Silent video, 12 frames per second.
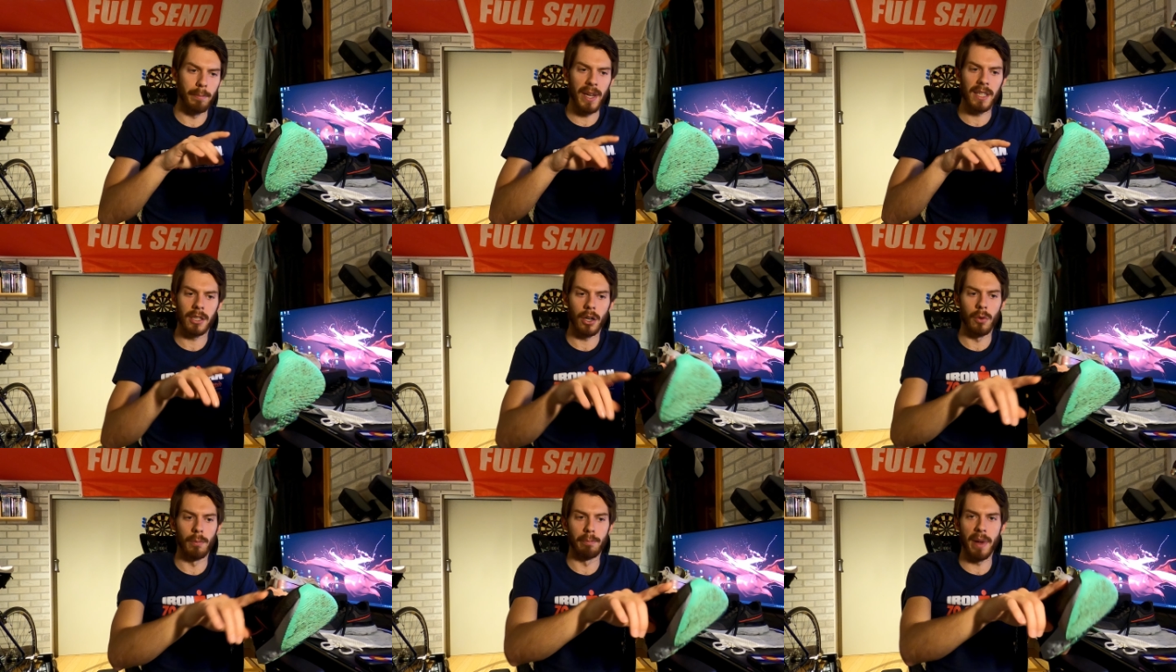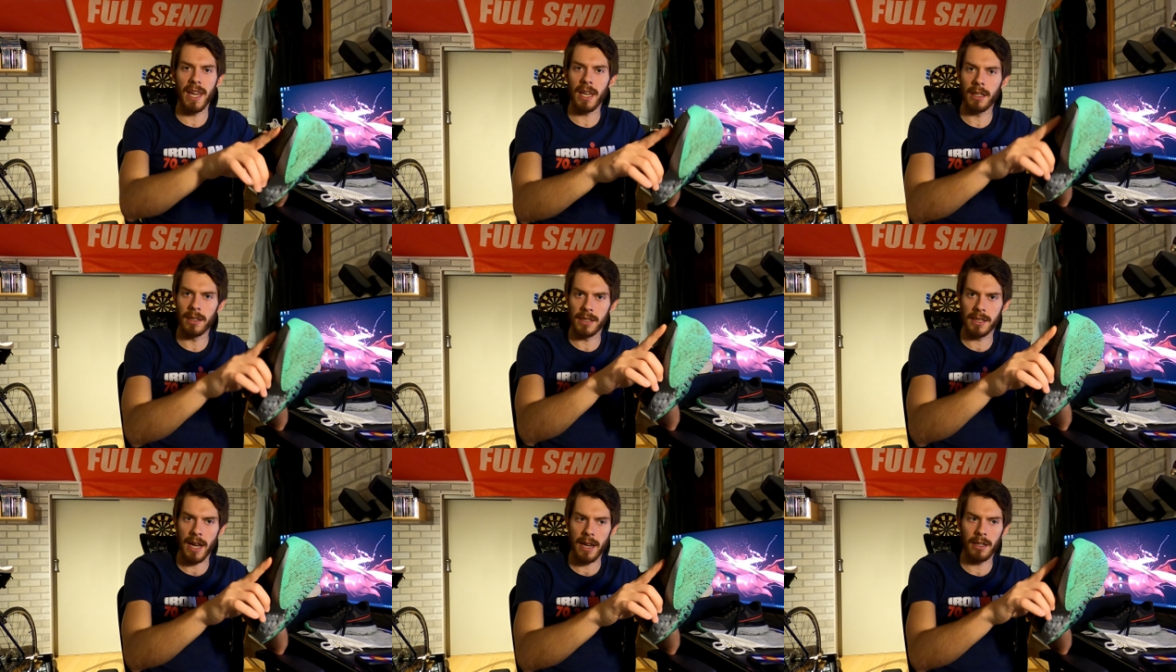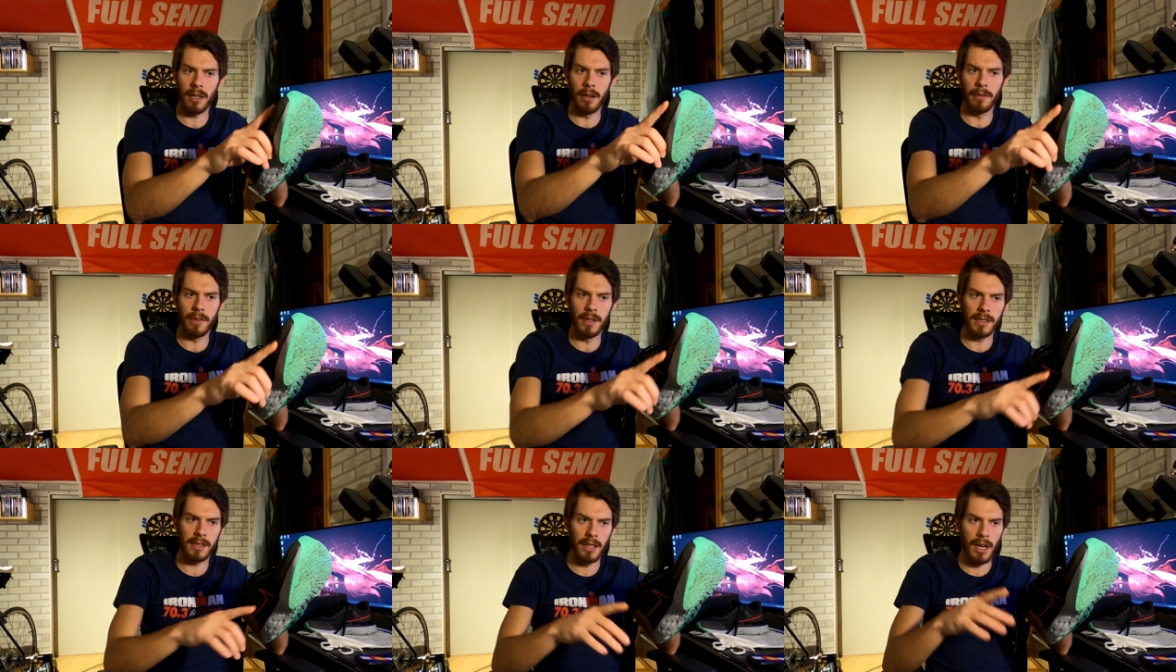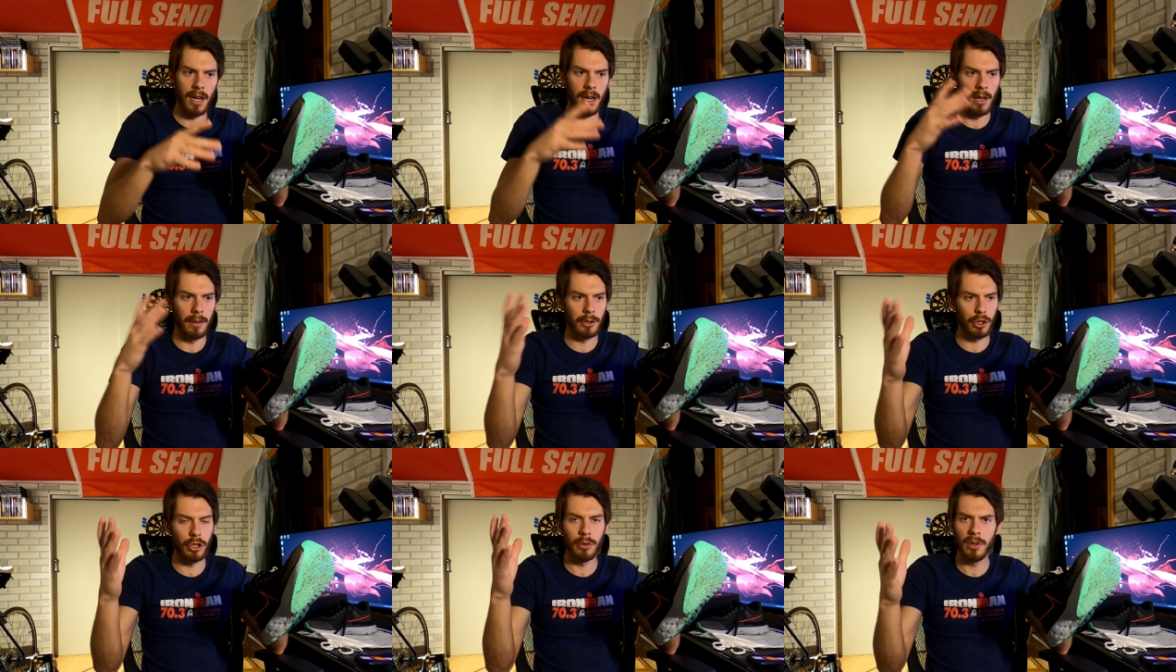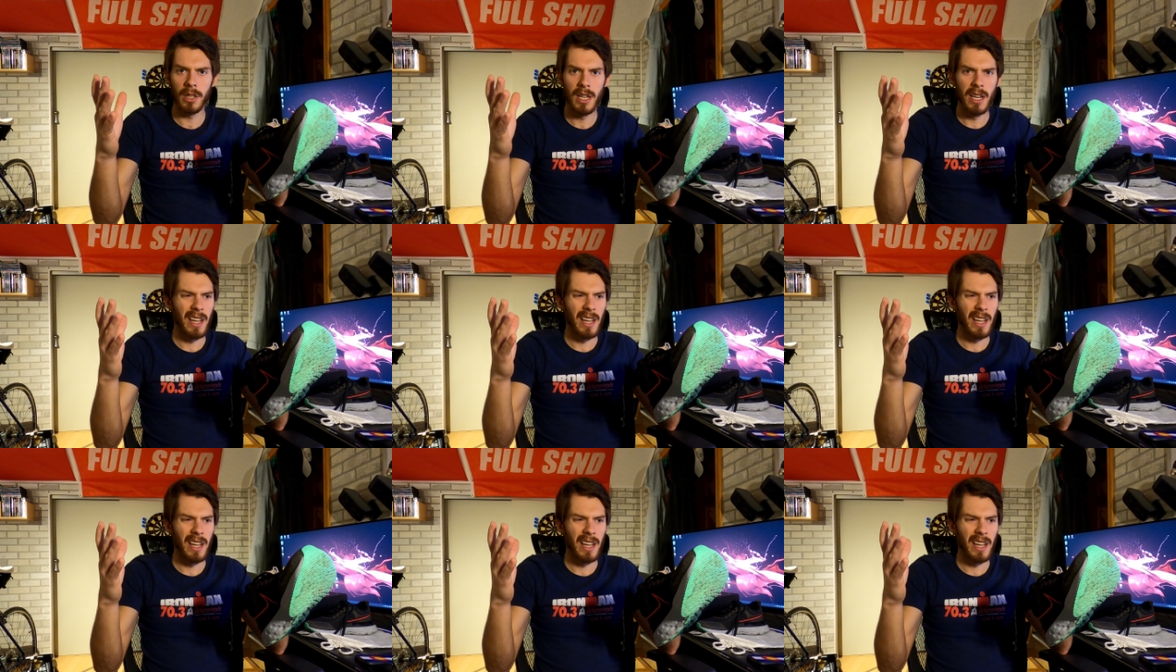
big toe banging the side of this shoe.